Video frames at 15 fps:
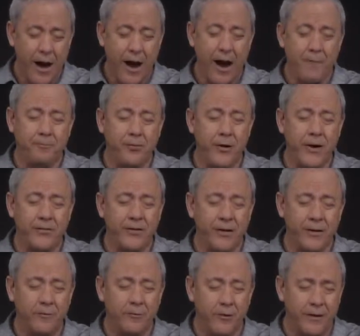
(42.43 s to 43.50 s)
I pray
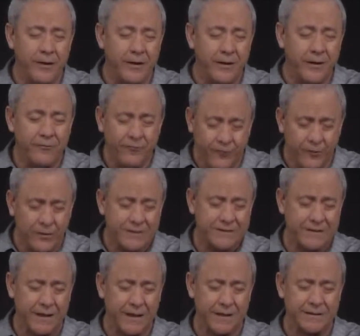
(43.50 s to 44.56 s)
that it would
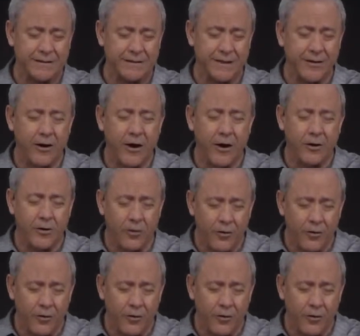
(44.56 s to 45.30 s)
influence us in our